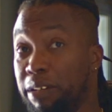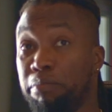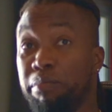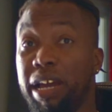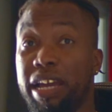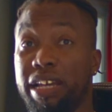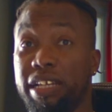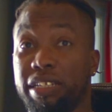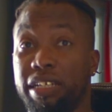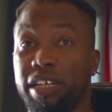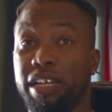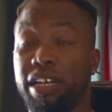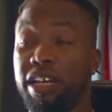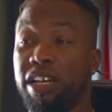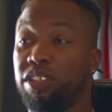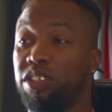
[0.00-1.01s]
amazing.
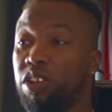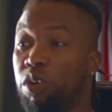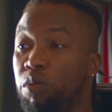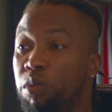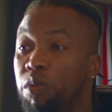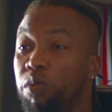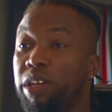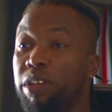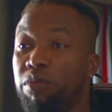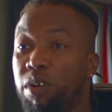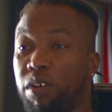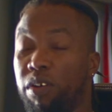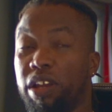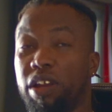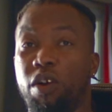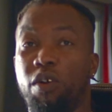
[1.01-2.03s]
So what we
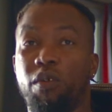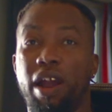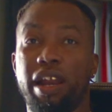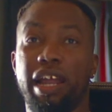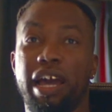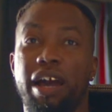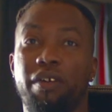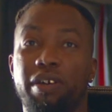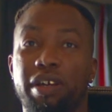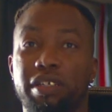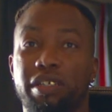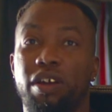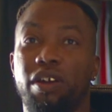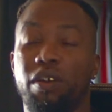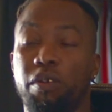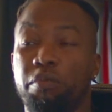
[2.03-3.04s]
working on right now
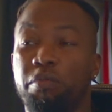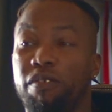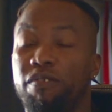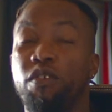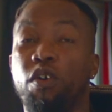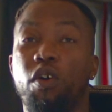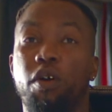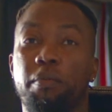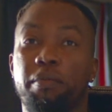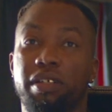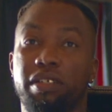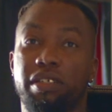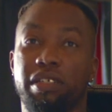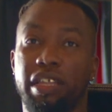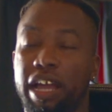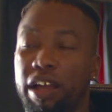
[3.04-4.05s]
is her
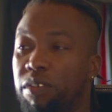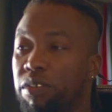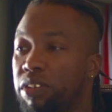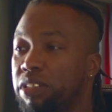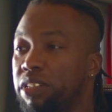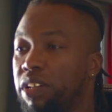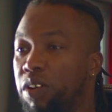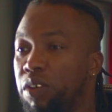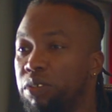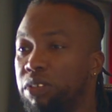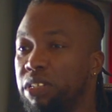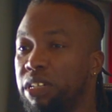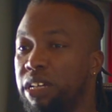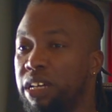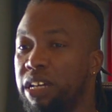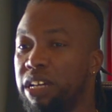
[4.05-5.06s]
performance, mm -hmm. like on the songs.
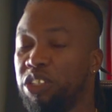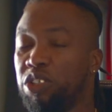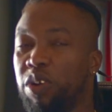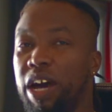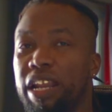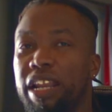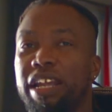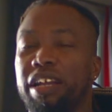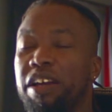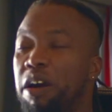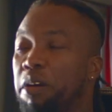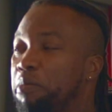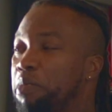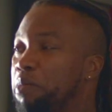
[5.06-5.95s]
So I let a couple